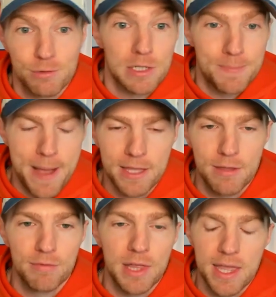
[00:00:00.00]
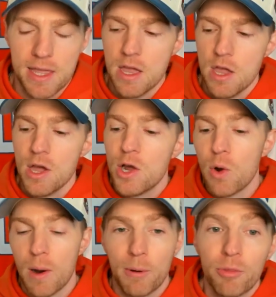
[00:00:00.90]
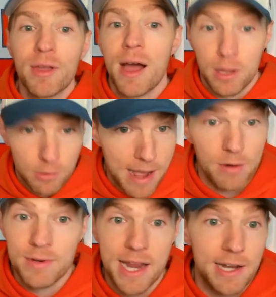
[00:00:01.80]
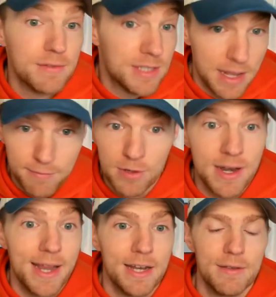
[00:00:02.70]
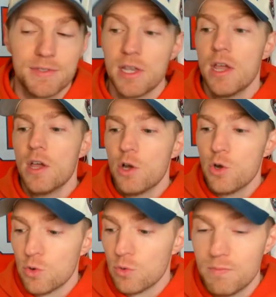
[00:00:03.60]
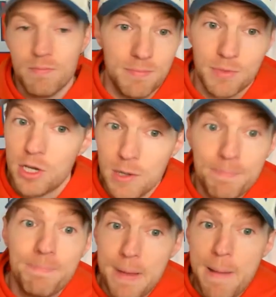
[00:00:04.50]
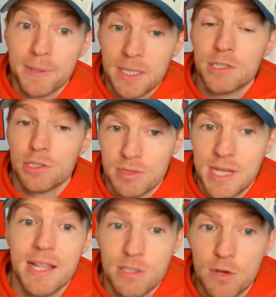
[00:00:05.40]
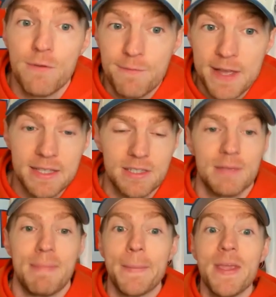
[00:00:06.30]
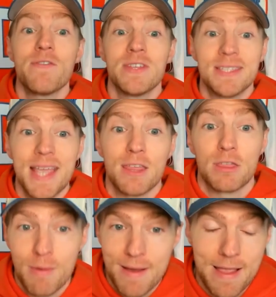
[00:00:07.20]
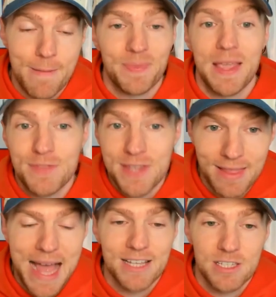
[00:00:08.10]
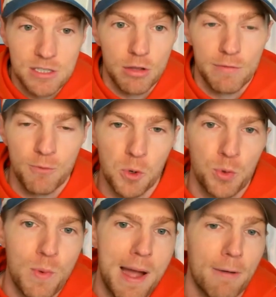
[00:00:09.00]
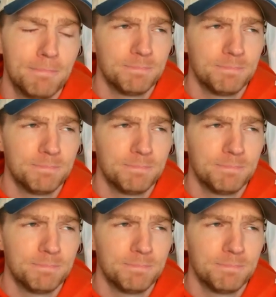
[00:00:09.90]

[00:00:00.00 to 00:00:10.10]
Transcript: respectively, who are both Colorado natives, Denver natives, who could be potential day 2 fits, maybe even day 3 if they last until the 4th round.